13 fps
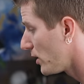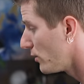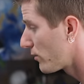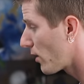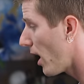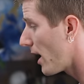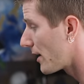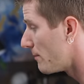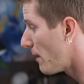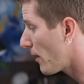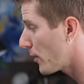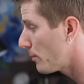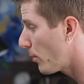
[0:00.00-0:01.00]
you've got a
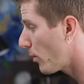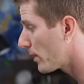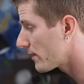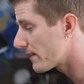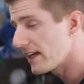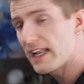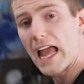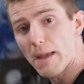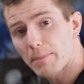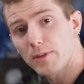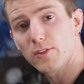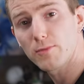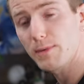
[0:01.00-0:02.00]
motherboard that
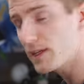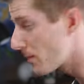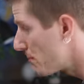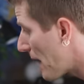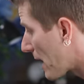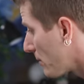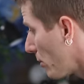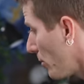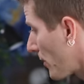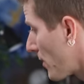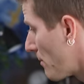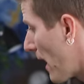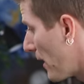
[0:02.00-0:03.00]
happens to be compatible
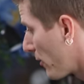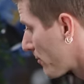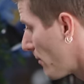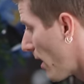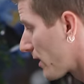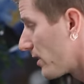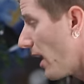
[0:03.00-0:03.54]
with the BIOS mod